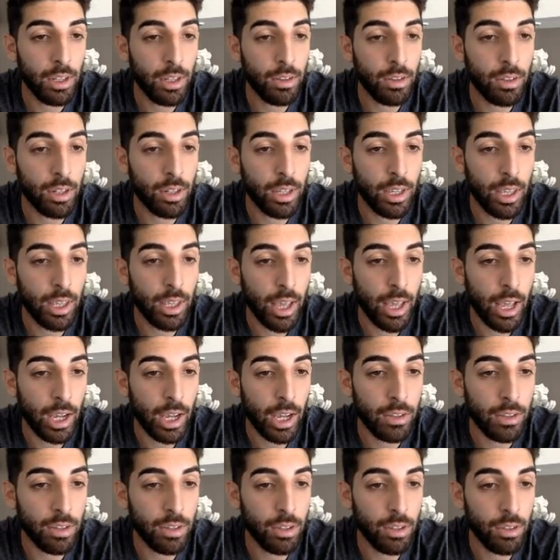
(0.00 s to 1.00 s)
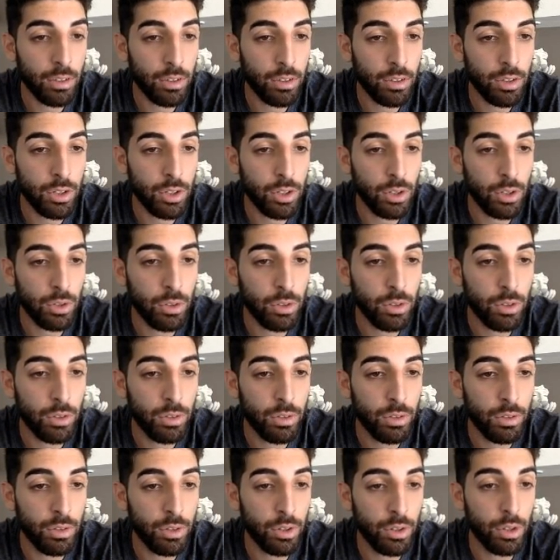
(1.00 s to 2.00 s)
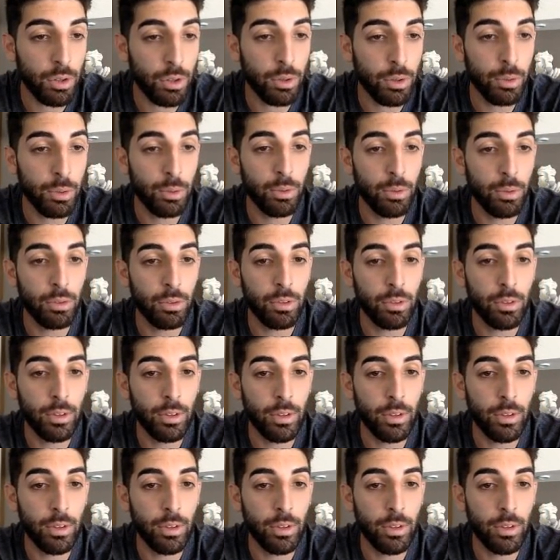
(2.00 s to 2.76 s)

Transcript: is going to get access to Joseph News.